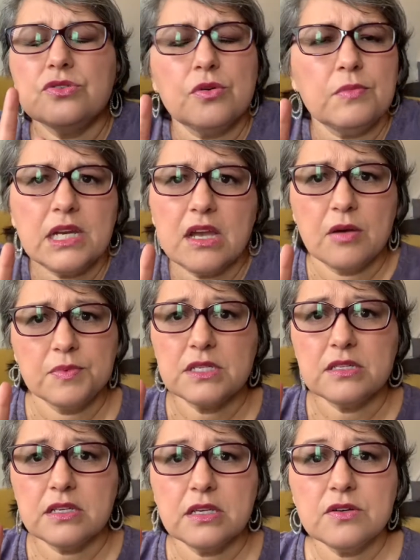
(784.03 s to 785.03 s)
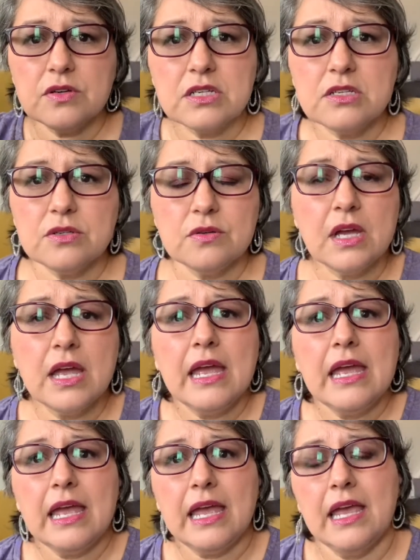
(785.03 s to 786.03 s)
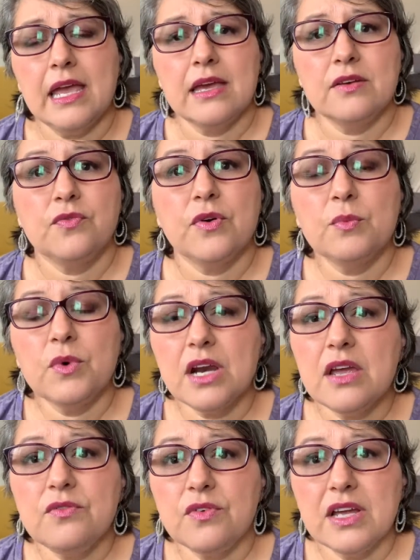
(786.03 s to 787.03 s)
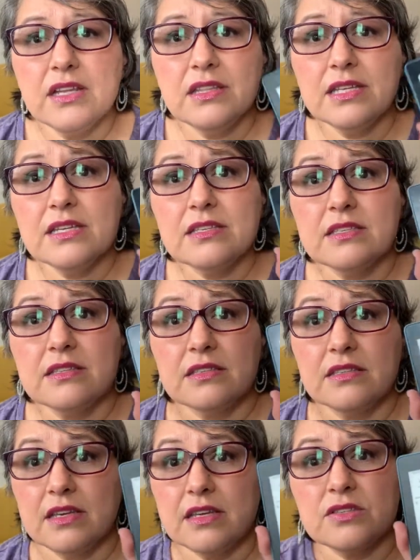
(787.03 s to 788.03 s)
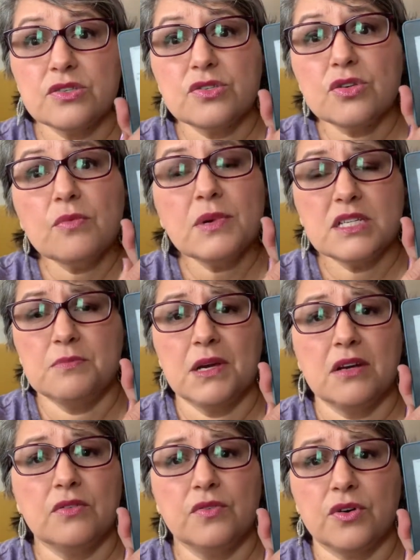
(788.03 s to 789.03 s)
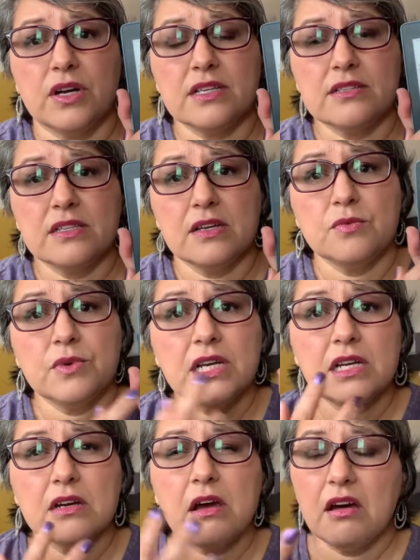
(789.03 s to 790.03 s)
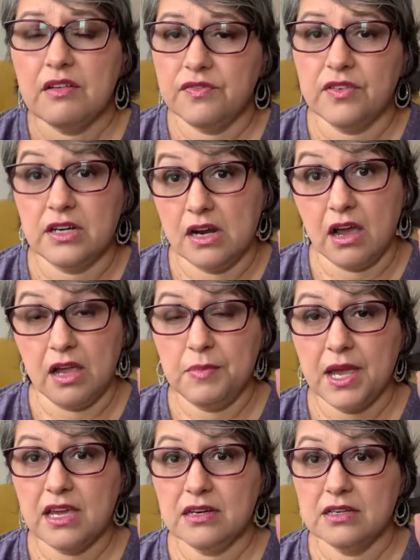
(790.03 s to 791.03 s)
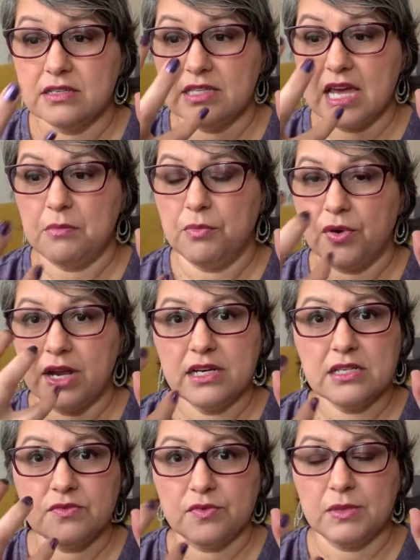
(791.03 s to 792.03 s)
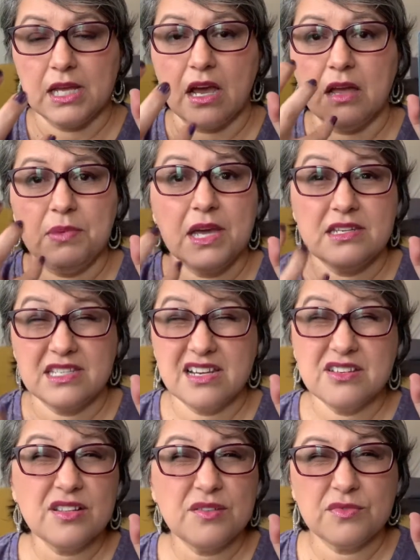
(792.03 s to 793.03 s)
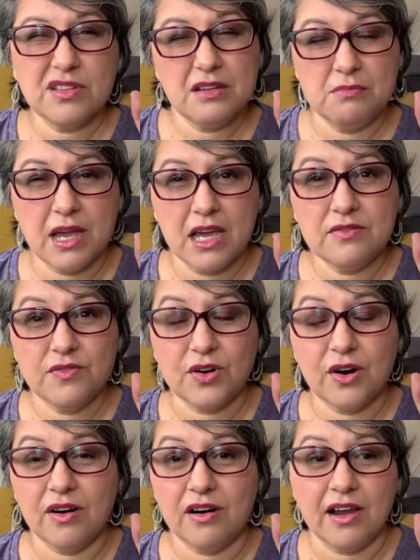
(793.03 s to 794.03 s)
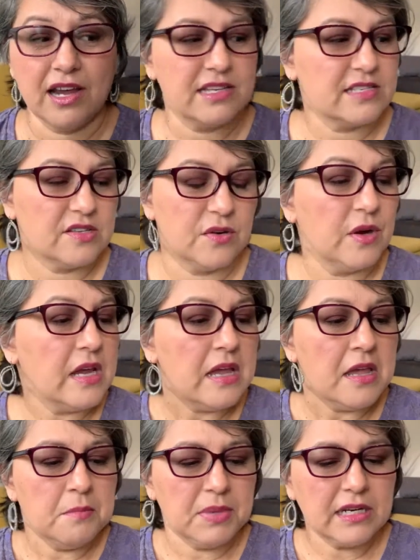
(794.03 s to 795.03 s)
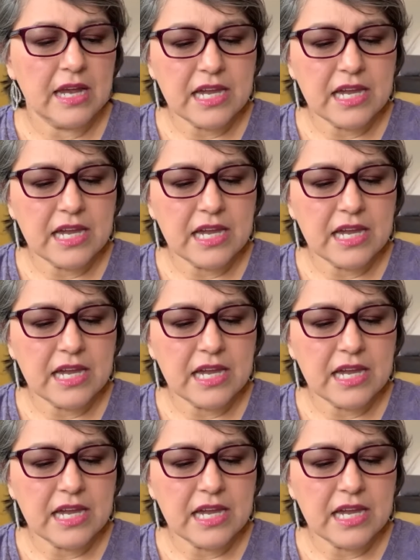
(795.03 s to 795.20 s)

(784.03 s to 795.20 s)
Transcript: many options that you can do. And from what I've read, this is so much better for us than reading off an iPad, because that brightness from the iPad is actually really bad for our eyes. So, but